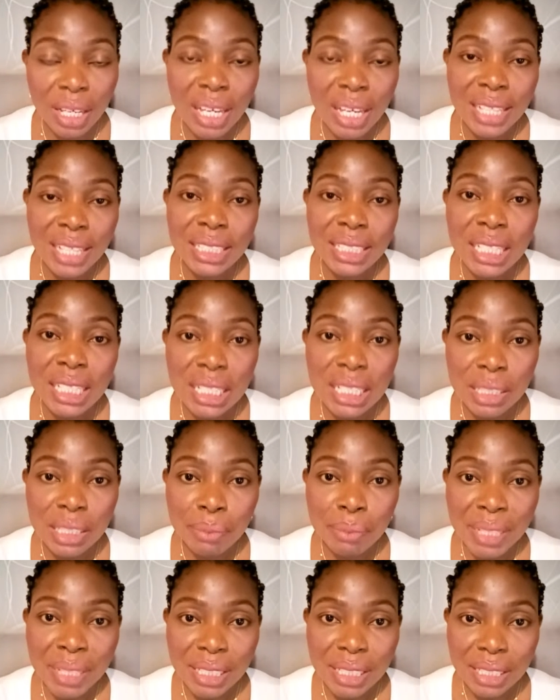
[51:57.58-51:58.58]
send this
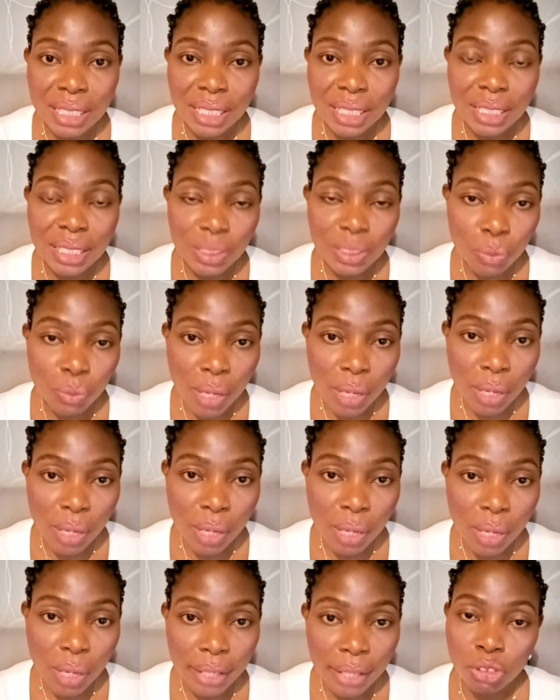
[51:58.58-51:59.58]
message as well
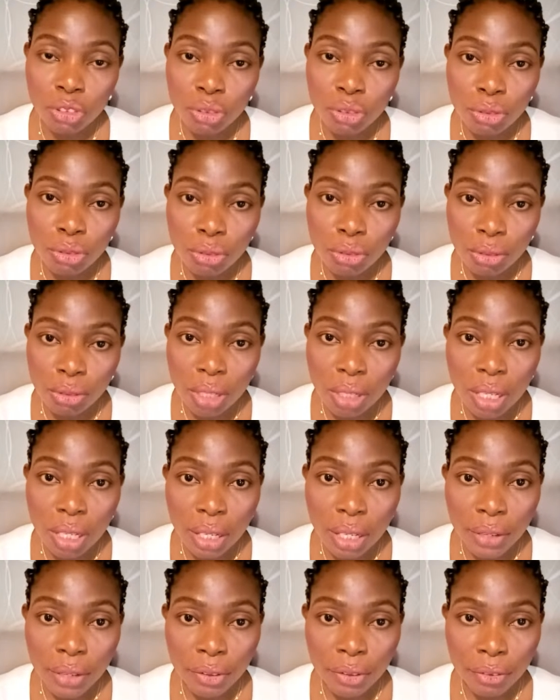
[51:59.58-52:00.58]
to
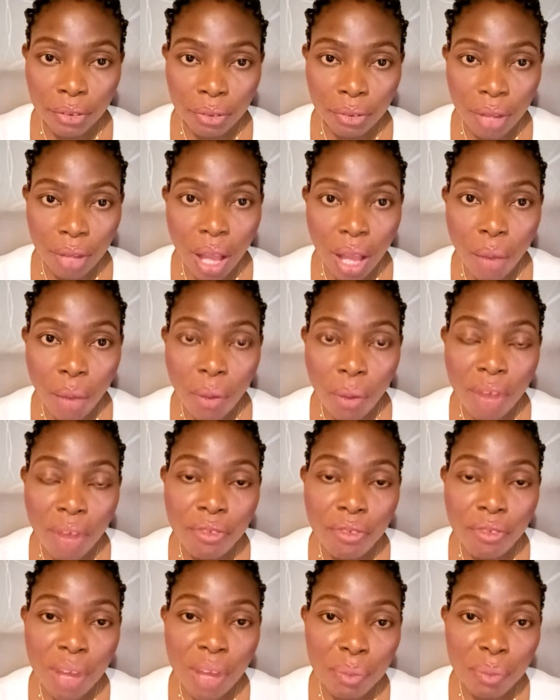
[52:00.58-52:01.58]
our
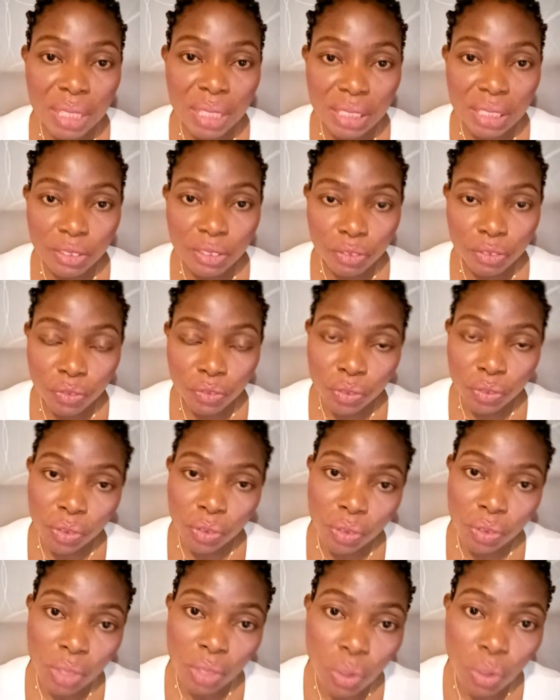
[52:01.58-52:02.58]
family for
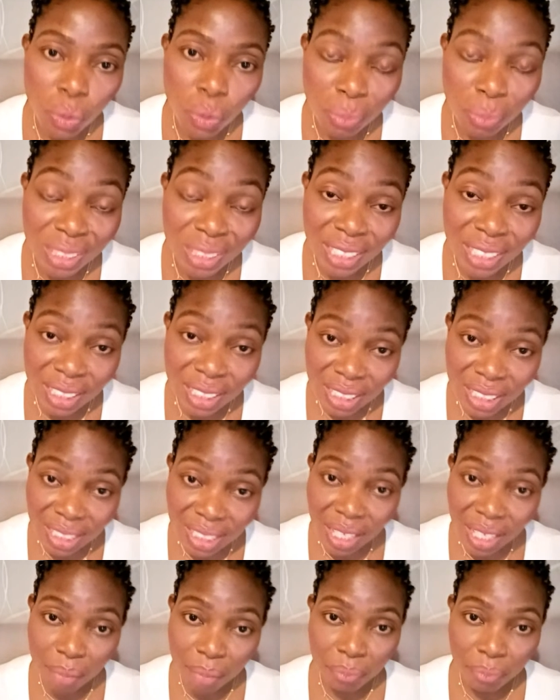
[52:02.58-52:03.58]
home. They need
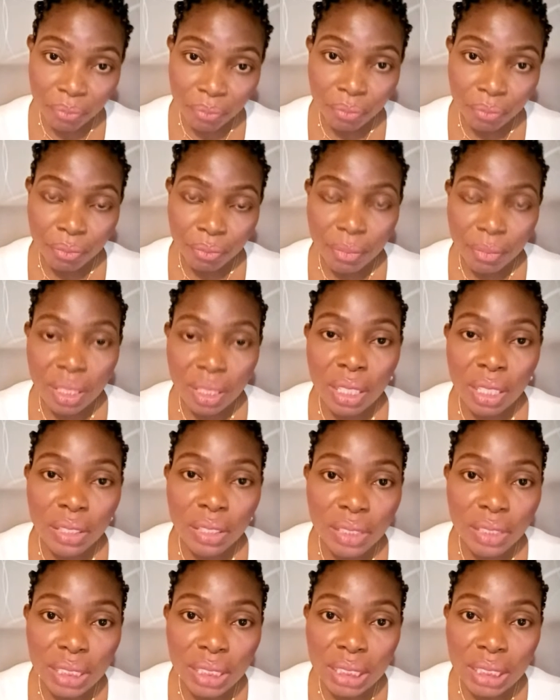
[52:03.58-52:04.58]
them. They
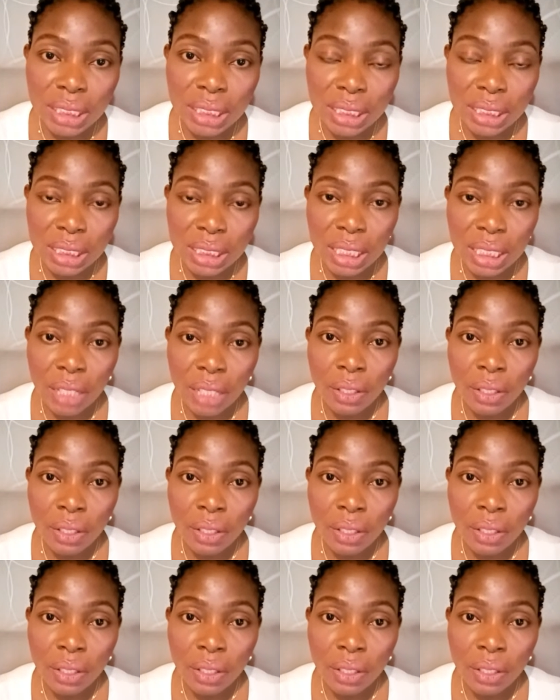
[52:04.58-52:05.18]
really need them.